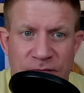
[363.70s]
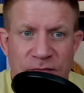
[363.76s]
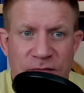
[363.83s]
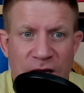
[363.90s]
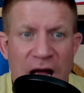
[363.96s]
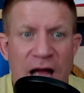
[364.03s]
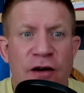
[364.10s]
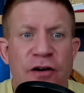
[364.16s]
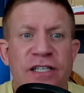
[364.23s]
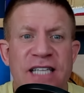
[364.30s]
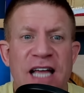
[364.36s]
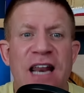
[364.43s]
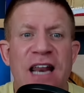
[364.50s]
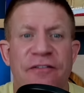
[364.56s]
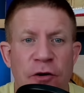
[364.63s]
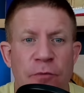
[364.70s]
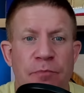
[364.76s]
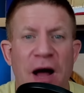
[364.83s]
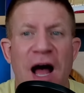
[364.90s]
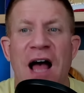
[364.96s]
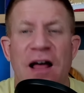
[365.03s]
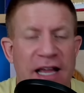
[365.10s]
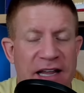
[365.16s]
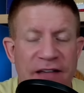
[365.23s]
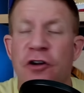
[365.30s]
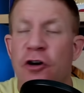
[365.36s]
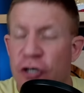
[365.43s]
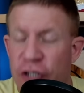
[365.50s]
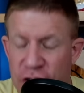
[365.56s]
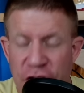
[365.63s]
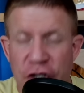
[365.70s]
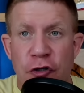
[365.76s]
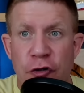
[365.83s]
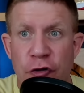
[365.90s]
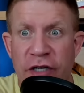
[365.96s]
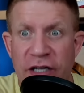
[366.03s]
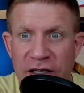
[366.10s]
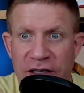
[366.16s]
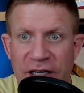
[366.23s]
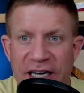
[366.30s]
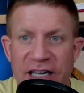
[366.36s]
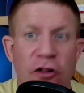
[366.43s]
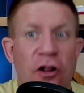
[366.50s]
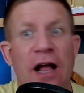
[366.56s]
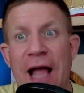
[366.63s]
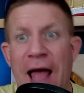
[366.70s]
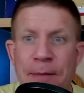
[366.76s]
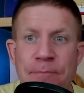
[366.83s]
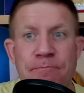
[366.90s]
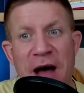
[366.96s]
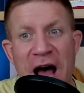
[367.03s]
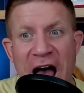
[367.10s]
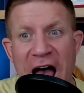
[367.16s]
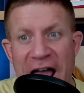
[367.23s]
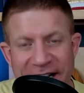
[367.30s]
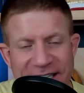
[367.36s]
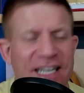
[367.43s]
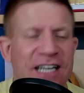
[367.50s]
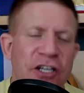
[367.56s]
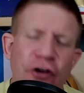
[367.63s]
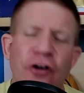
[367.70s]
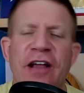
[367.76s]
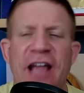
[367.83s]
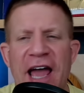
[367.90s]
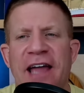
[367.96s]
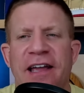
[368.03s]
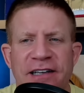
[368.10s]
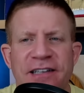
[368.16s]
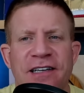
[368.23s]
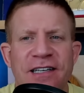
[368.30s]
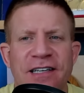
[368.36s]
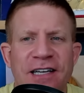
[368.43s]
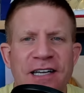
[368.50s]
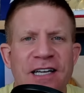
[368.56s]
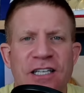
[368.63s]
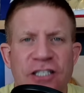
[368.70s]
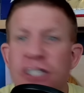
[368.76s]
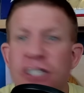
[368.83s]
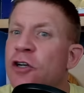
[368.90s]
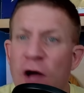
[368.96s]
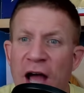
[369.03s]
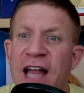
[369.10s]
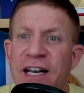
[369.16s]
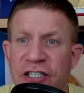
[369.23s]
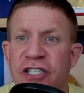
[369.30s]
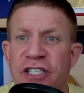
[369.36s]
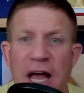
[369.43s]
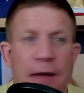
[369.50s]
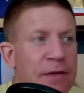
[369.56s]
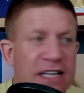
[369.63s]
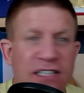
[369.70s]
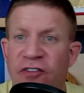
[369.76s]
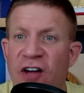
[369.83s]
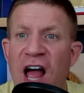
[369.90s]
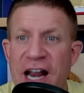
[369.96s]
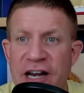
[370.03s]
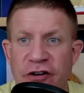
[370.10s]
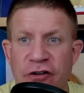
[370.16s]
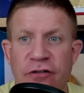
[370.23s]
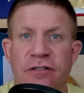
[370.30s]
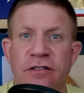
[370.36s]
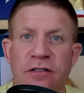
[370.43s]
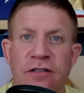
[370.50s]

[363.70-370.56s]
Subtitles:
I always thought if you're bi, like, if you're a dude and you're like, I'm bi, it's like, you're gay. Just go ahead and just, I mean, it's fine, dude.